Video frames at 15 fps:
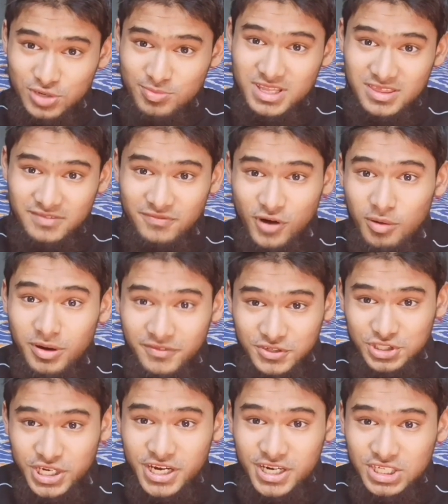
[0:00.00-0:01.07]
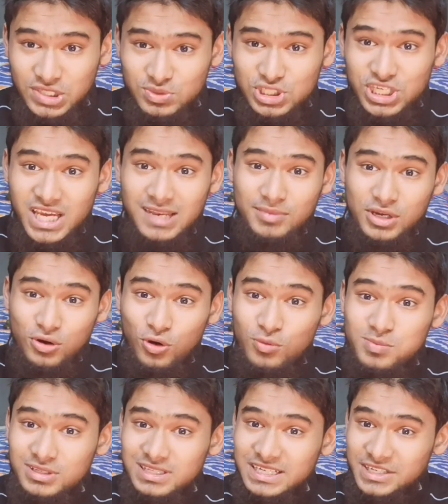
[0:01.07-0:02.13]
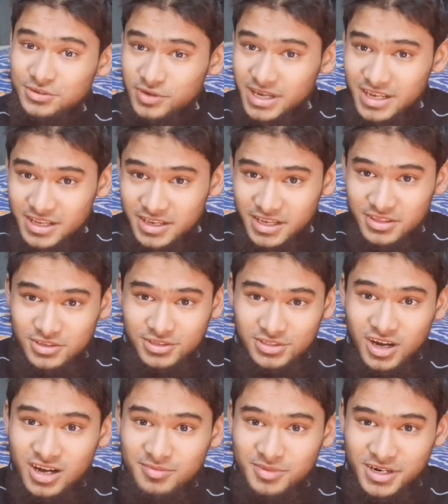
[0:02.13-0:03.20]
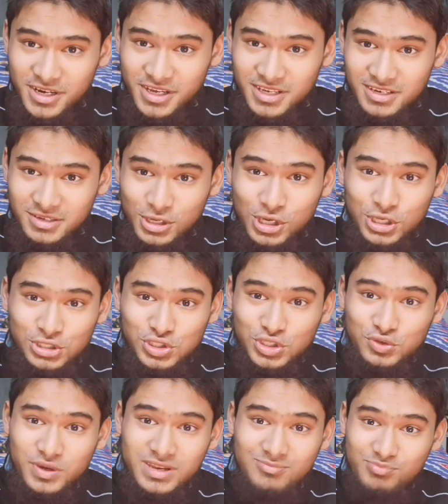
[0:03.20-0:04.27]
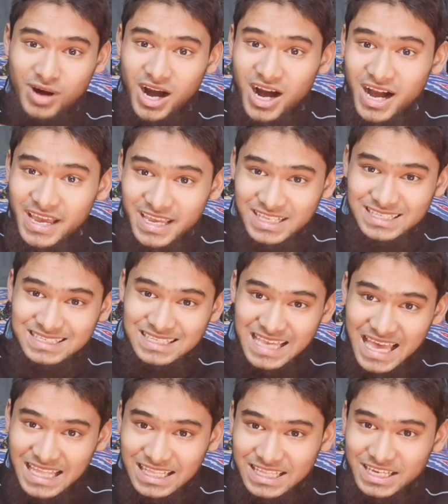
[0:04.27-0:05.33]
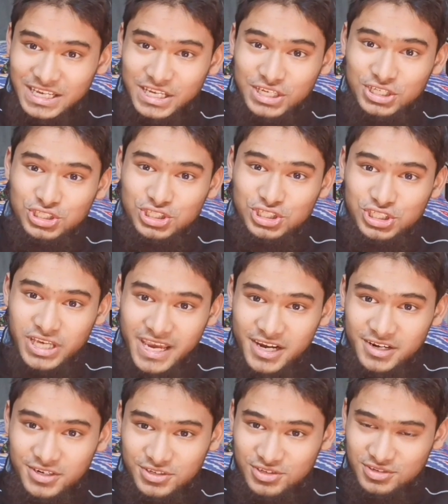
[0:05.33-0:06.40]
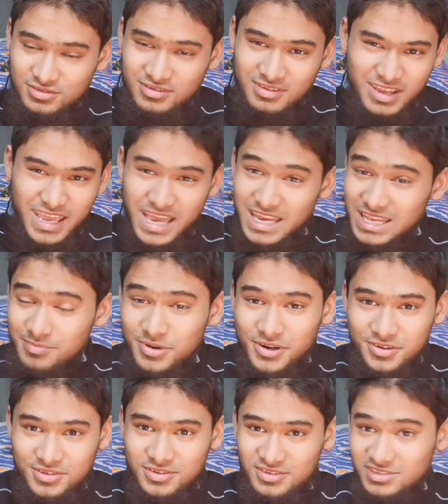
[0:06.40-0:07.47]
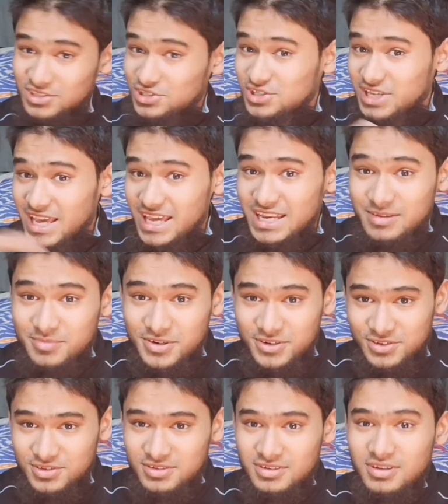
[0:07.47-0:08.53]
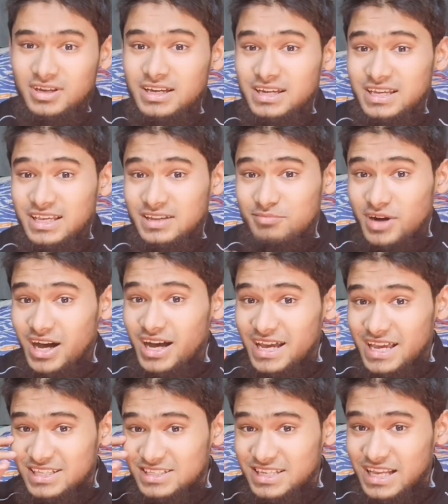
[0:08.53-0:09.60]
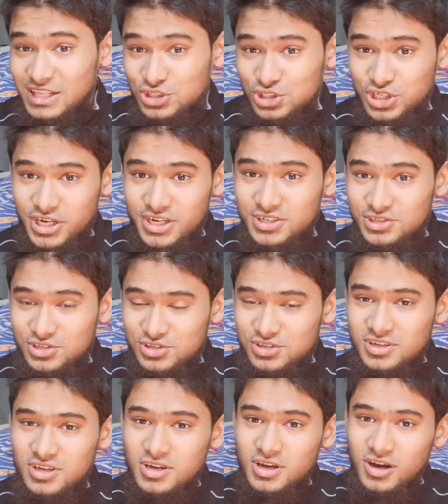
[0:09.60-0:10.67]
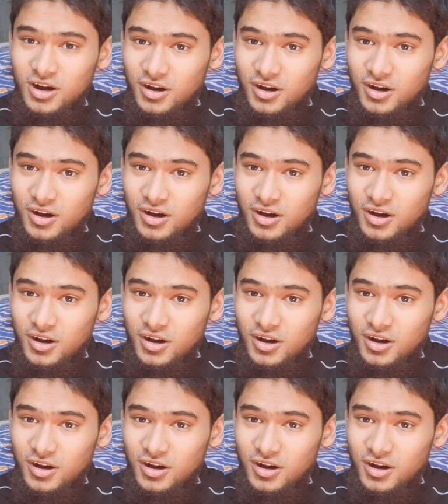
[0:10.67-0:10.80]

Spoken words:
should be in the form of shares which can be openly traded in the stock market. So you can buy and sell shares. Any person, just any person, can buy and sell shares